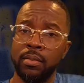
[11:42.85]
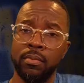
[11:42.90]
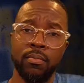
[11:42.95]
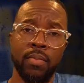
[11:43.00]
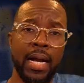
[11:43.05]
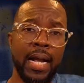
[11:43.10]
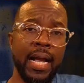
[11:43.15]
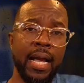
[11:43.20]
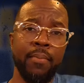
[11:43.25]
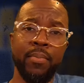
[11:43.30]

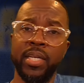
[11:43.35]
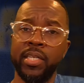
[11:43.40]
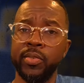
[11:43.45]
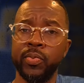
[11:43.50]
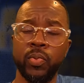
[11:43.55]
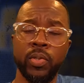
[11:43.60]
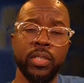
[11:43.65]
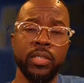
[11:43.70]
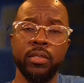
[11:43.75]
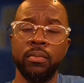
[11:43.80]
Miami is
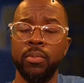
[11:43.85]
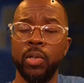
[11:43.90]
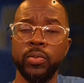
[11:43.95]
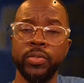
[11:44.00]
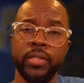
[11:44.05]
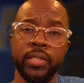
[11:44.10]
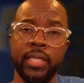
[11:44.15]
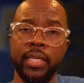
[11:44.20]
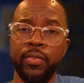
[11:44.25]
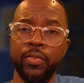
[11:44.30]
one of the
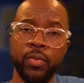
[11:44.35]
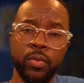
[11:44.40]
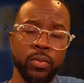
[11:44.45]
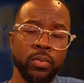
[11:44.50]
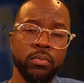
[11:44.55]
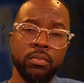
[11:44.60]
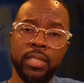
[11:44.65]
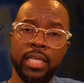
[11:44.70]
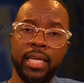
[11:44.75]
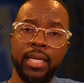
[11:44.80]
most
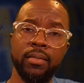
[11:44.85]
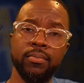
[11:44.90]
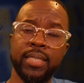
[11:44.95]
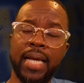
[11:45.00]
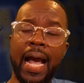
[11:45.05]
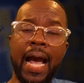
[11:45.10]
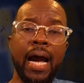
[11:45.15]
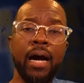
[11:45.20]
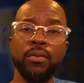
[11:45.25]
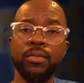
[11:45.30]
lethal teams
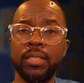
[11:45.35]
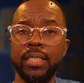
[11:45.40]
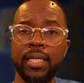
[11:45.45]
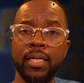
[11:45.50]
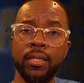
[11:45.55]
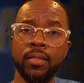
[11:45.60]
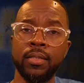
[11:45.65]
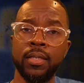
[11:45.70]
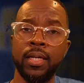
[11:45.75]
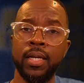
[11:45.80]
out
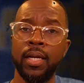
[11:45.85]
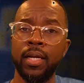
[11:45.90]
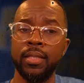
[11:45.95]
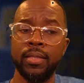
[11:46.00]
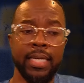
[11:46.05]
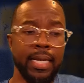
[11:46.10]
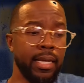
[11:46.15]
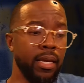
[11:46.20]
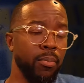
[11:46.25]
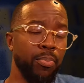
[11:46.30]
there.
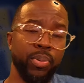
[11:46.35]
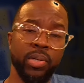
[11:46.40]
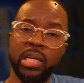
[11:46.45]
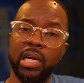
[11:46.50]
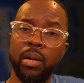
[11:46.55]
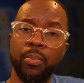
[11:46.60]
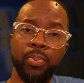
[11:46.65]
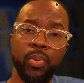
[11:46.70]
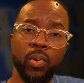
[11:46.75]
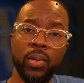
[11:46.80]
They can put
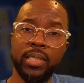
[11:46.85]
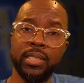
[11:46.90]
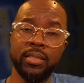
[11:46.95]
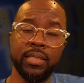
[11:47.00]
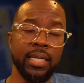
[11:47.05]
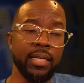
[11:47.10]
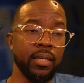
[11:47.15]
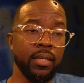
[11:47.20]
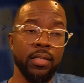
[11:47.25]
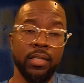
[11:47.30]
up points.
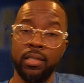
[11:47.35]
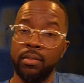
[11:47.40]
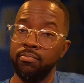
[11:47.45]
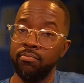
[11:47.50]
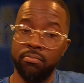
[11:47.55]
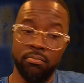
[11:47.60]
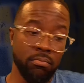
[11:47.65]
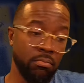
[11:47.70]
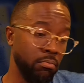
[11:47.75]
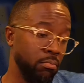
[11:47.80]
They
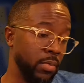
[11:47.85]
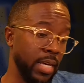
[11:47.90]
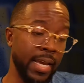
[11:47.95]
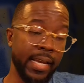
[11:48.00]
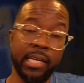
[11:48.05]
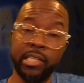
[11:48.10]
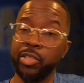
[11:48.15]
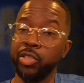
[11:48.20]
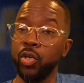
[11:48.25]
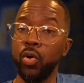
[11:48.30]

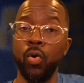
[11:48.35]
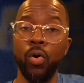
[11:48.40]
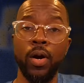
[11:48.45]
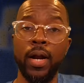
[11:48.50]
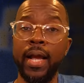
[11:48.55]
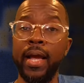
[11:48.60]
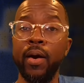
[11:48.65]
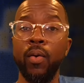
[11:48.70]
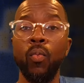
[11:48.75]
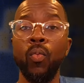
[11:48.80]
can score
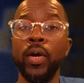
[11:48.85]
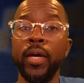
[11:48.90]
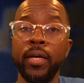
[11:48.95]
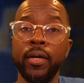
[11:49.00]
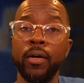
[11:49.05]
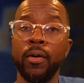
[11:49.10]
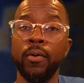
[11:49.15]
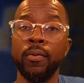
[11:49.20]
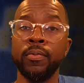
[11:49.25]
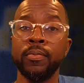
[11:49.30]
at
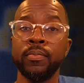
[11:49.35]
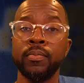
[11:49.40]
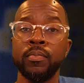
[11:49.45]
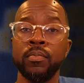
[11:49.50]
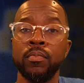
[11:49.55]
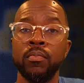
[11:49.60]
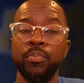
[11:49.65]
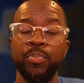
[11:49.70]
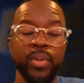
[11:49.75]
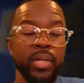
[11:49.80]
will.
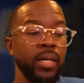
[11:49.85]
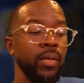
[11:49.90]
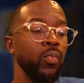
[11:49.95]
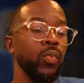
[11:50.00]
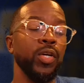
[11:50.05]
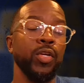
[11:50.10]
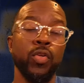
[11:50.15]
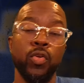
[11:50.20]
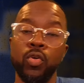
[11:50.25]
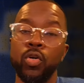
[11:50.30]
But
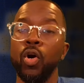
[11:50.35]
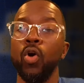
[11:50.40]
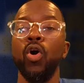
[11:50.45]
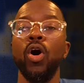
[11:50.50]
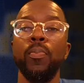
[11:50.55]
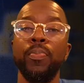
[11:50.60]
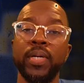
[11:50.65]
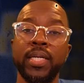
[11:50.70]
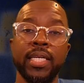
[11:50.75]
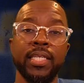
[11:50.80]
when you go
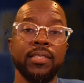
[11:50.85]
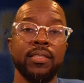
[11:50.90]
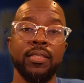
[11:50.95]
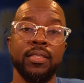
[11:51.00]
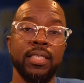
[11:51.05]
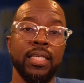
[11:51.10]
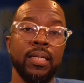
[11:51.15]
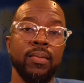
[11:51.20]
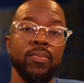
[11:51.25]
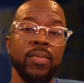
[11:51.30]
up against a
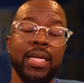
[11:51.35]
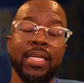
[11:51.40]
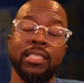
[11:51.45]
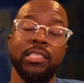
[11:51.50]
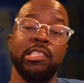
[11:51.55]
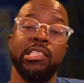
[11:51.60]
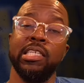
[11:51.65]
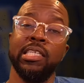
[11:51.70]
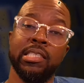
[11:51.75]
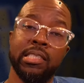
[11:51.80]
team that's
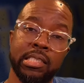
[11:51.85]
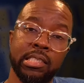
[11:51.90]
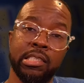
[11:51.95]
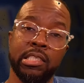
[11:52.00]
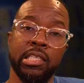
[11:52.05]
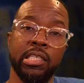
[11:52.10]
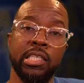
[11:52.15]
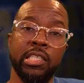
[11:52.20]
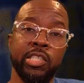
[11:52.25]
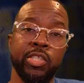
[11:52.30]
just as
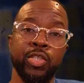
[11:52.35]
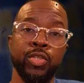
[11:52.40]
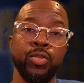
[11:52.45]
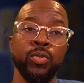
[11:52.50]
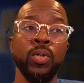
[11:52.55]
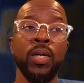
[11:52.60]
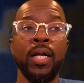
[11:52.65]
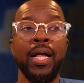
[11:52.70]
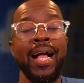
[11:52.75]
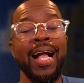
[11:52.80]
good as
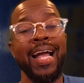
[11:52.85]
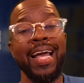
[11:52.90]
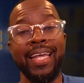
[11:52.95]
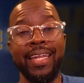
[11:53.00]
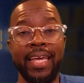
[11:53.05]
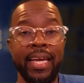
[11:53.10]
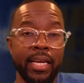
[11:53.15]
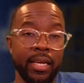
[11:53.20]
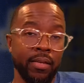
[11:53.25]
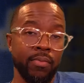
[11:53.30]
you and
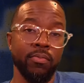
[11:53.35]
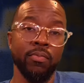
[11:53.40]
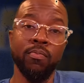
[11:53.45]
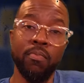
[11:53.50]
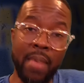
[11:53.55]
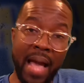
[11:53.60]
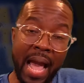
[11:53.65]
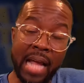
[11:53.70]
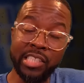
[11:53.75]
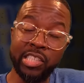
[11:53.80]
they can
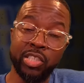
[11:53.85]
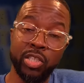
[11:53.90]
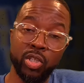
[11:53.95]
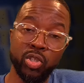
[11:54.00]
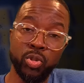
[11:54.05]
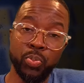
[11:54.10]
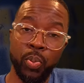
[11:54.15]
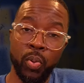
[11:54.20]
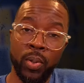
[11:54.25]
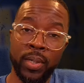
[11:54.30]
match
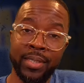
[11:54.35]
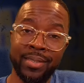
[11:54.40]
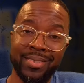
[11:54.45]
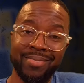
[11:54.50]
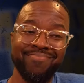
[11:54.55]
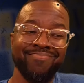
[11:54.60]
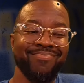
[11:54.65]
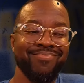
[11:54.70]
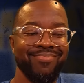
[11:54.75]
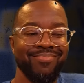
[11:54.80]
those points,
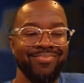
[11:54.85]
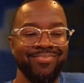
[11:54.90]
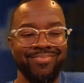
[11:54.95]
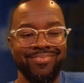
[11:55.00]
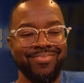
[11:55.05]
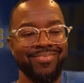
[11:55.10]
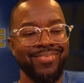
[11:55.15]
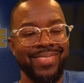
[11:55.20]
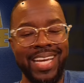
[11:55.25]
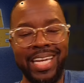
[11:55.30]

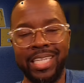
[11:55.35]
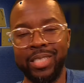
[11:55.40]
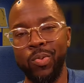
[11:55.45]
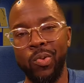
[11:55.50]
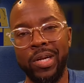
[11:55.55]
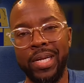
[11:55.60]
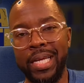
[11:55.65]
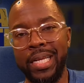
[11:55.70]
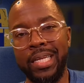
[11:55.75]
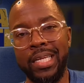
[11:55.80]
that's
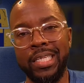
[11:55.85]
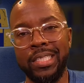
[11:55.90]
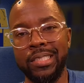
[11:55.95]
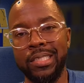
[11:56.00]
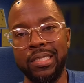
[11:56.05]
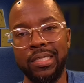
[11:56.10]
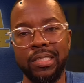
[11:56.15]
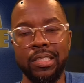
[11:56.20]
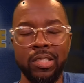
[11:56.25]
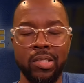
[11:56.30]
where they need
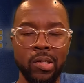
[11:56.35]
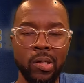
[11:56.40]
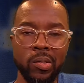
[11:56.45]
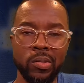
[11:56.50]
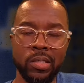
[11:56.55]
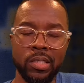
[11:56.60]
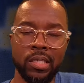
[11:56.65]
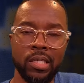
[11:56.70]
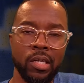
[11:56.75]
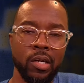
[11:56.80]
to
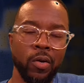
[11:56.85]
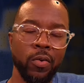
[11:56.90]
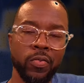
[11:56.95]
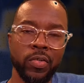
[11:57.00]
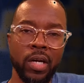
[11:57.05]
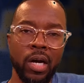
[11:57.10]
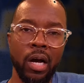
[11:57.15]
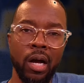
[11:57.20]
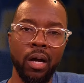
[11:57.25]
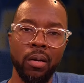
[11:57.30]
get over
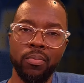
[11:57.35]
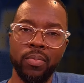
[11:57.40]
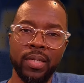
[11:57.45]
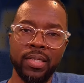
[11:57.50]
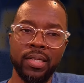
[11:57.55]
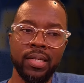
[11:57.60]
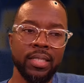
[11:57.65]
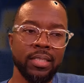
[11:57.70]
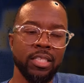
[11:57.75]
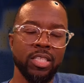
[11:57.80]
the hump
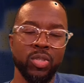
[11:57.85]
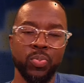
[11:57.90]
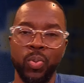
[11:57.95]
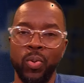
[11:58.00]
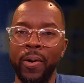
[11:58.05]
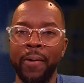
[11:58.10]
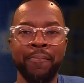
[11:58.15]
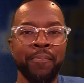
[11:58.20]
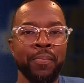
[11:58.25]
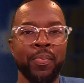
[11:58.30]
at this
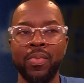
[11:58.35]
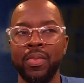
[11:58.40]
point.